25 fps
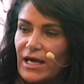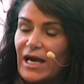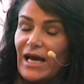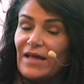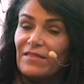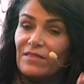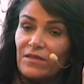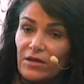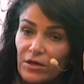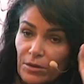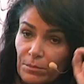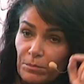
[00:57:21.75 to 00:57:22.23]

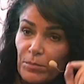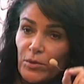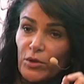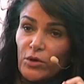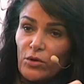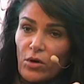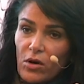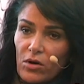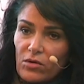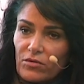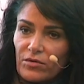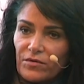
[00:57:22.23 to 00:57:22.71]
And their
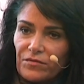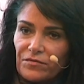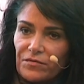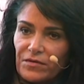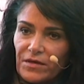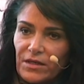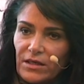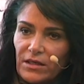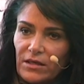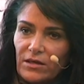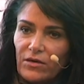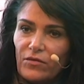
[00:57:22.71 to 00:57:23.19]

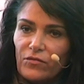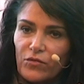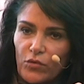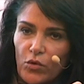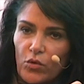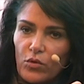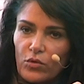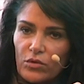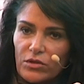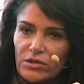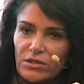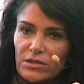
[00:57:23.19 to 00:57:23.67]
pornography, of
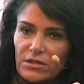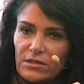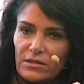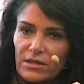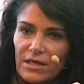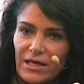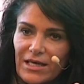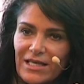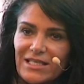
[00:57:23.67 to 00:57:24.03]
course,